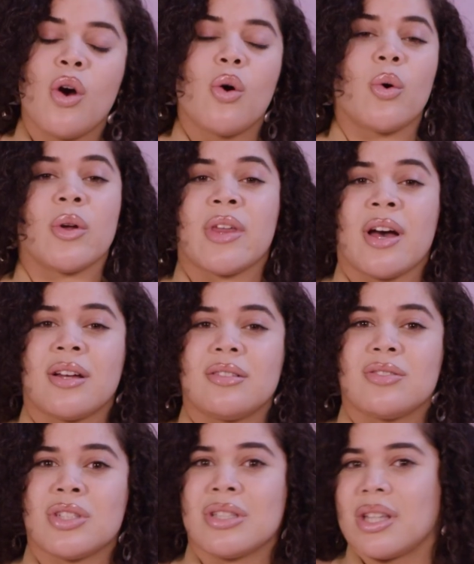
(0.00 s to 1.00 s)
or that
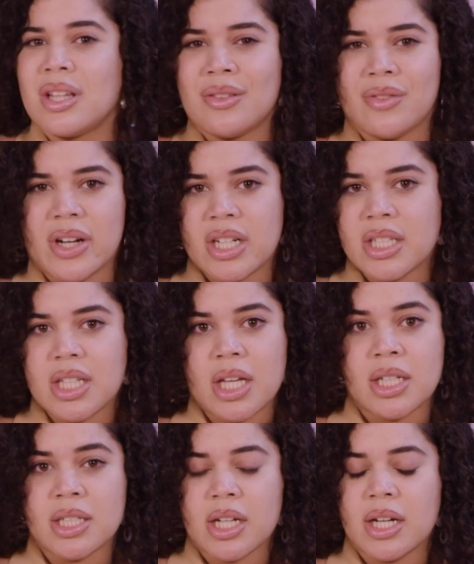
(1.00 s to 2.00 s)
just live very
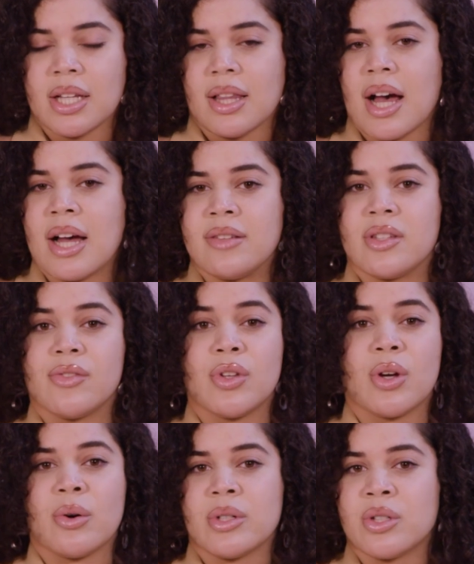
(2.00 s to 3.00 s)
sedentary lives. If you
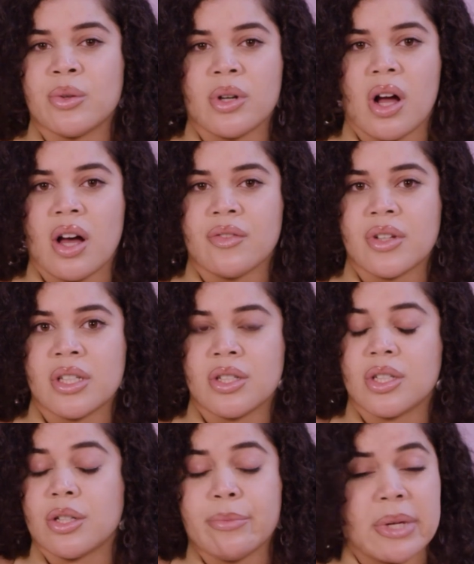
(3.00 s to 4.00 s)
go into an
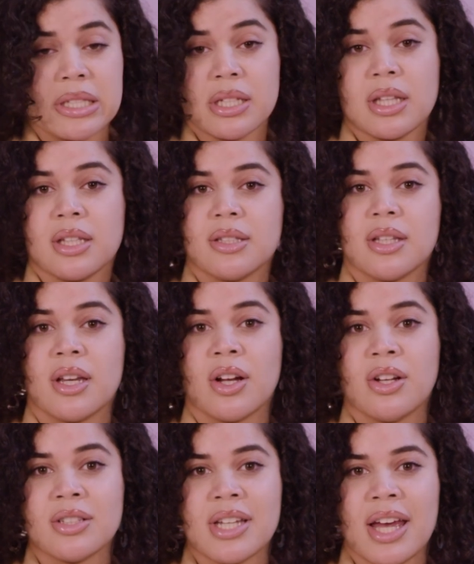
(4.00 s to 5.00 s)
office, you're basically sitting
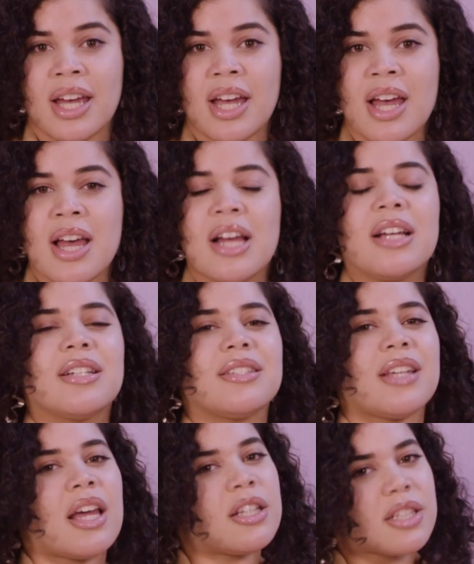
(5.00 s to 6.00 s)
all day.
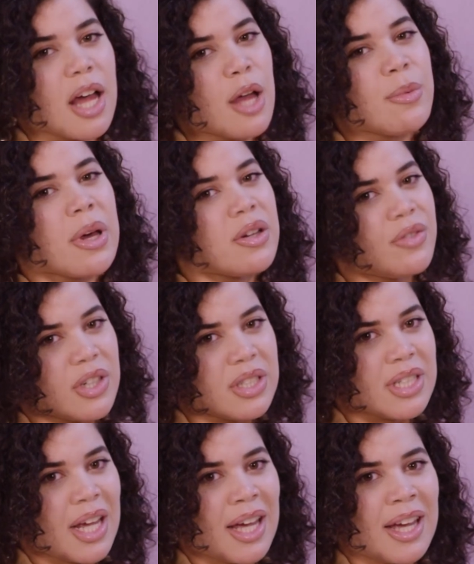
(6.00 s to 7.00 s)
Take time out of your
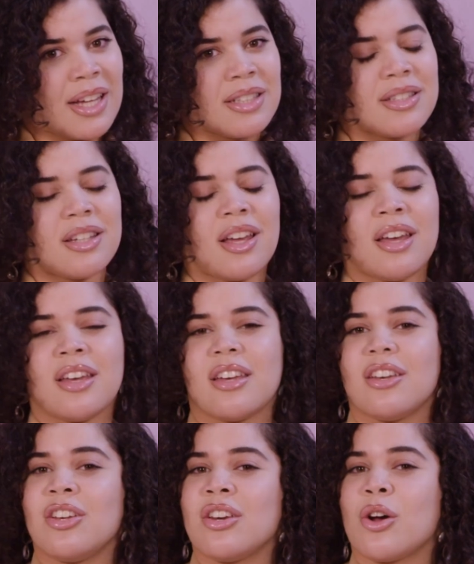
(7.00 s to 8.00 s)
day. Take,
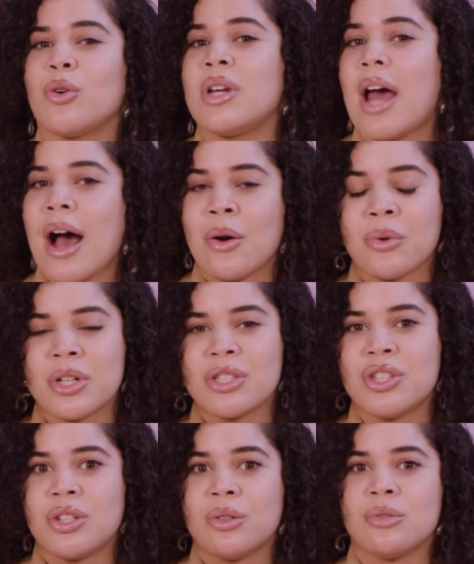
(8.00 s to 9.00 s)
an hour or
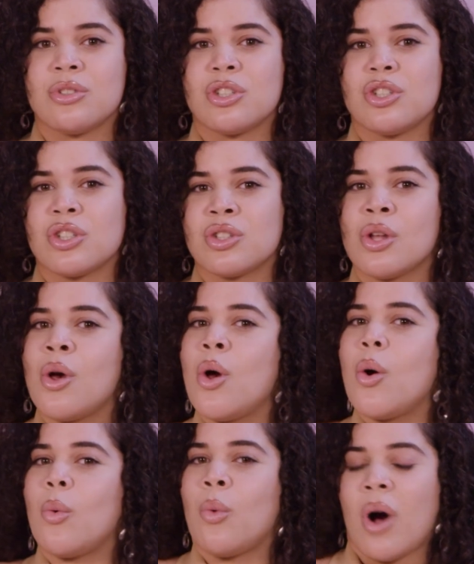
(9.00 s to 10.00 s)
two to just
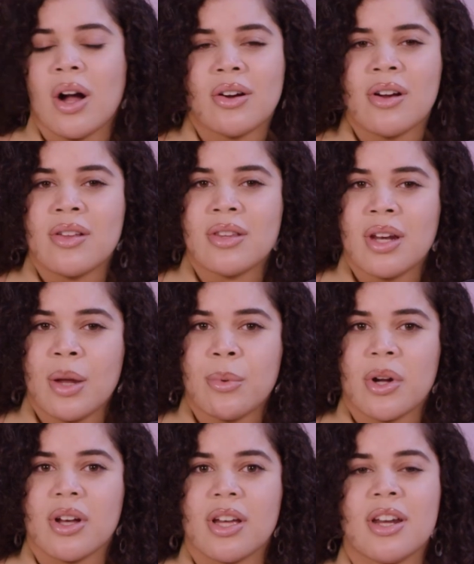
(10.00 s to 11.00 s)
walk around the
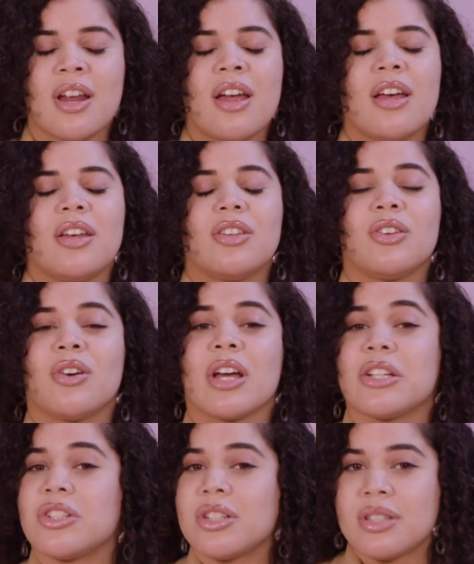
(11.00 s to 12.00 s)
neighborhood. You'll
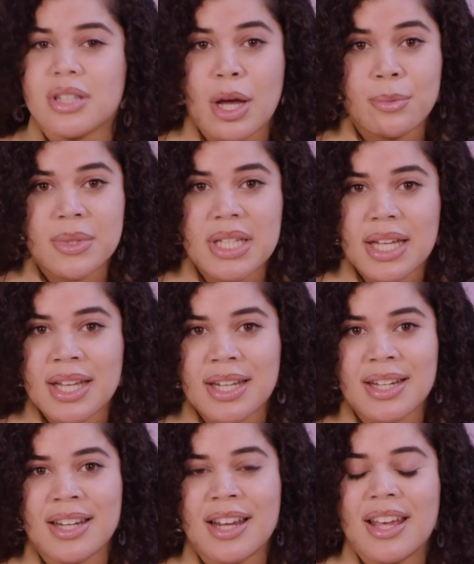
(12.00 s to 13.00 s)
get your steps
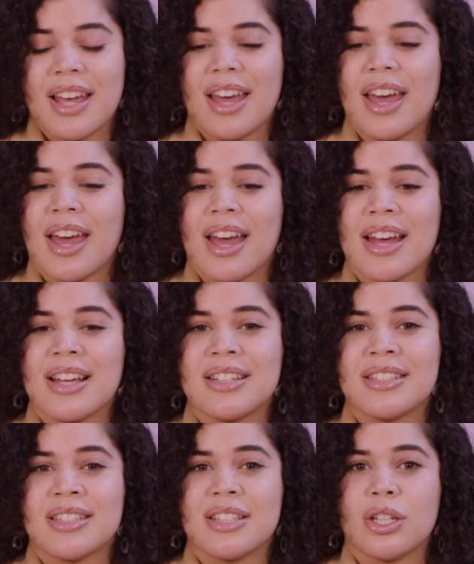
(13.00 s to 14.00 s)
in,
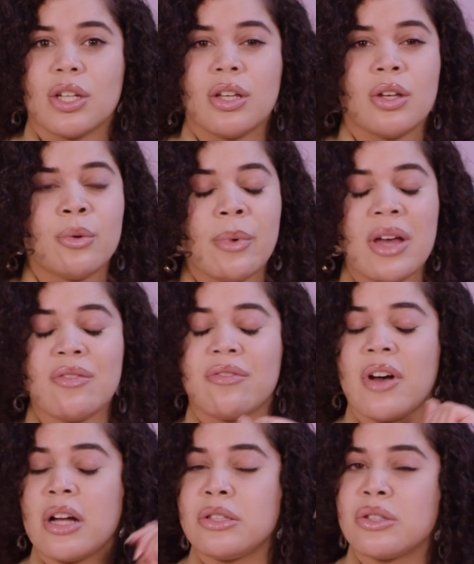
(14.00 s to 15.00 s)
and you might
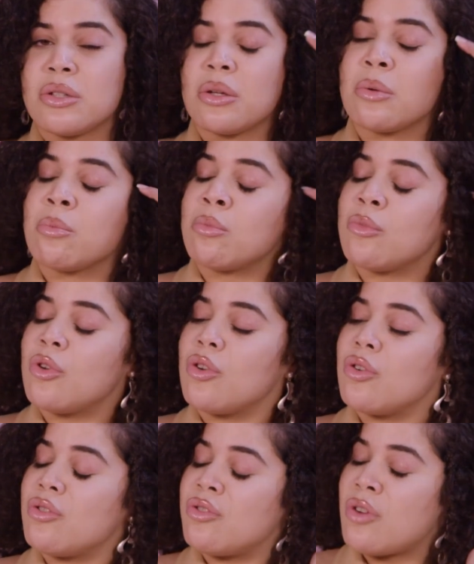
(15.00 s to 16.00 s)
find some
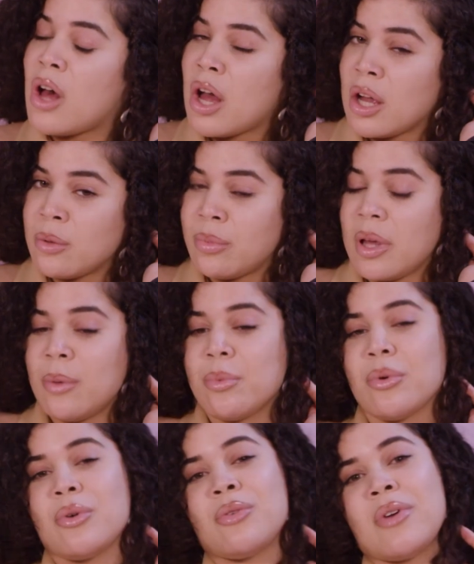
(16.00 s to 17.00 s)
fine
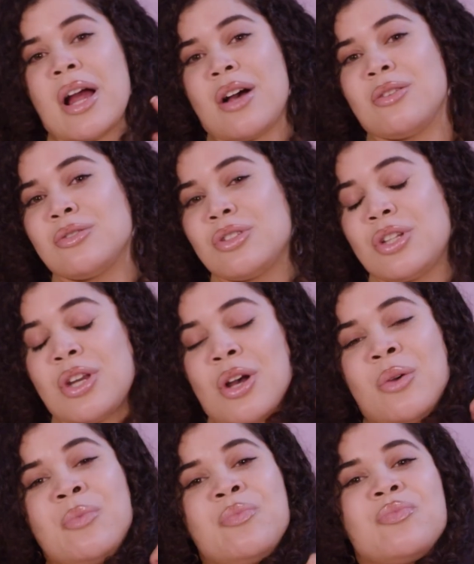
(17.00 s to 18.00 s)
people around.
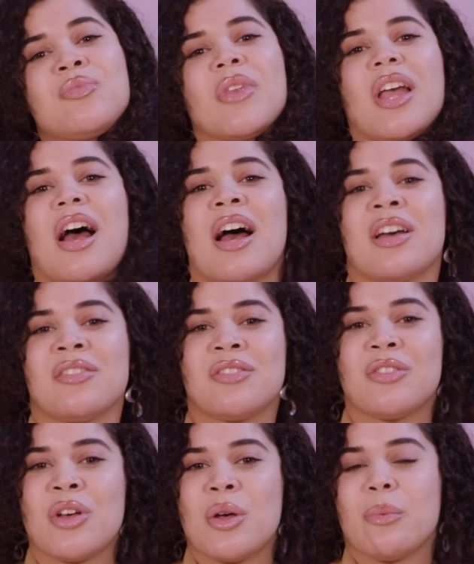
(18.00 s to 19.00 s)

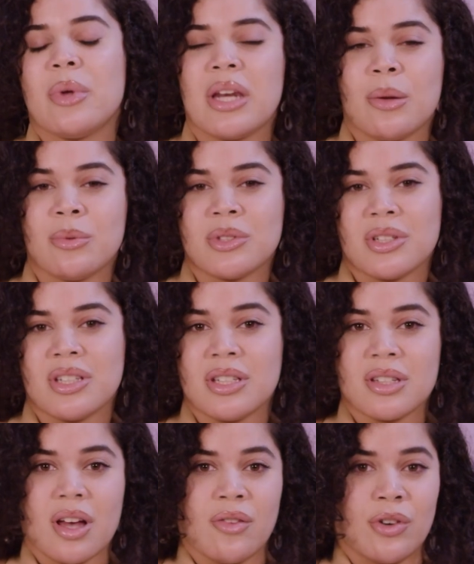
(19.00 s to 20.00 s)
I've been able to
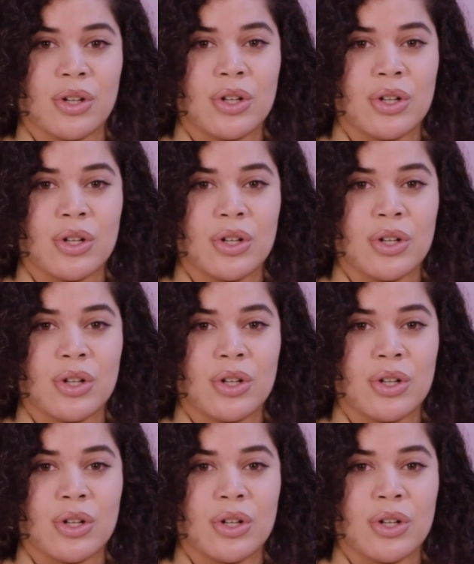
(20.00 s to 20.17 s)
discover